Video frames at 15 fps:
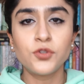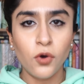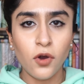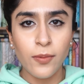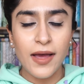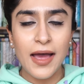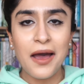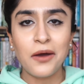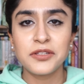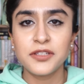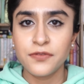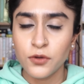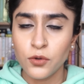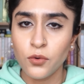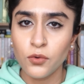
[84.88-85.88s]
talk about how
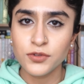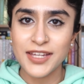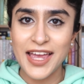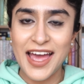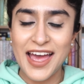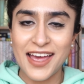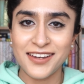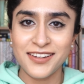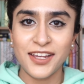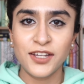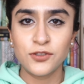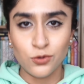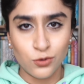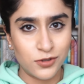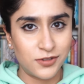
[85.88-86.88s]
difficult and
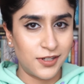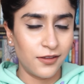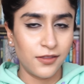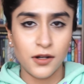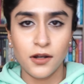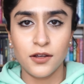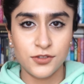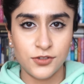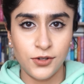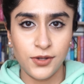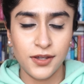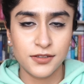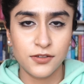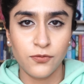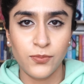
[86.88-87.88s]
exhausting the last 2
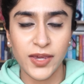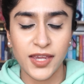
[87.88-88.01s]
years have